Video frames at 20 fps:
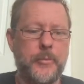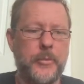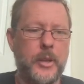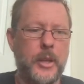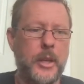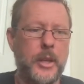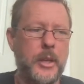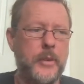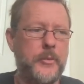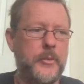
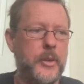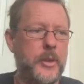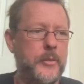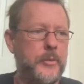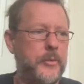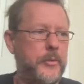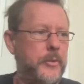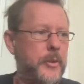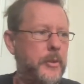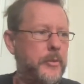if
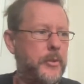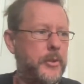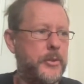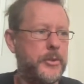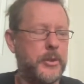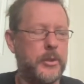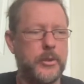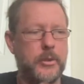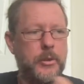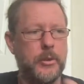
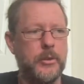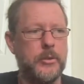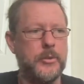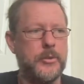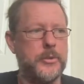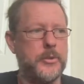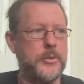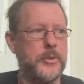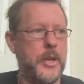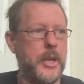it's a
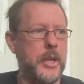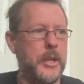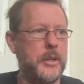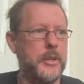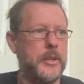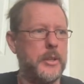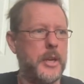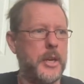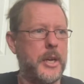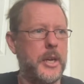cooch
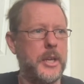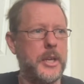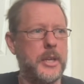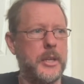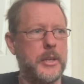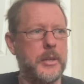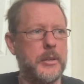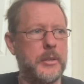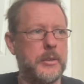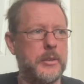and
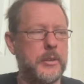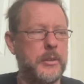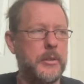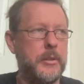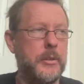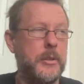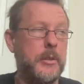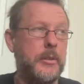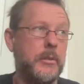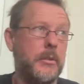a
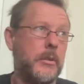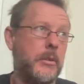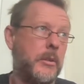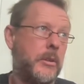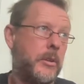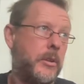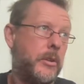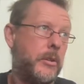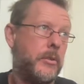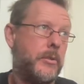kikuyu, or a
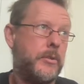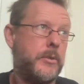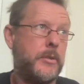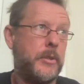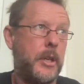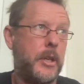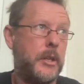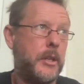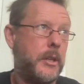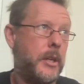cooch
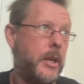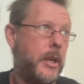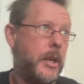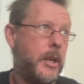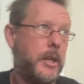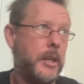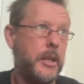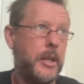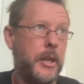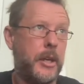and
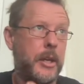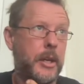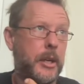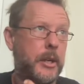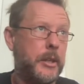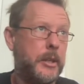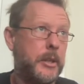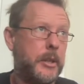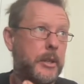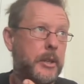
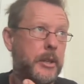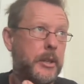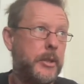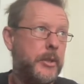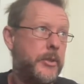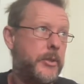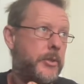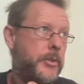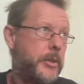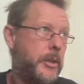a
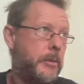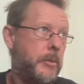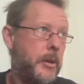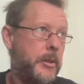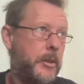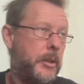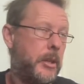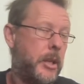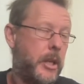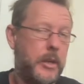some
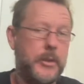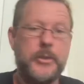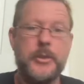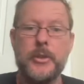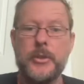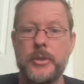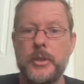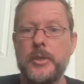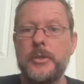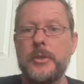other low
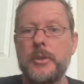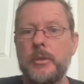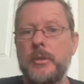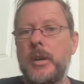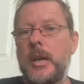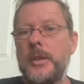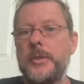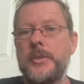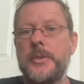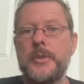succession
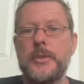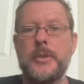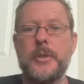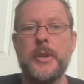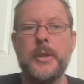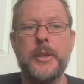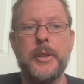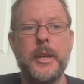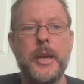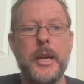grasses
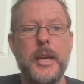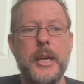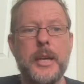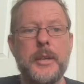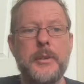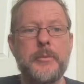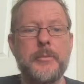like that,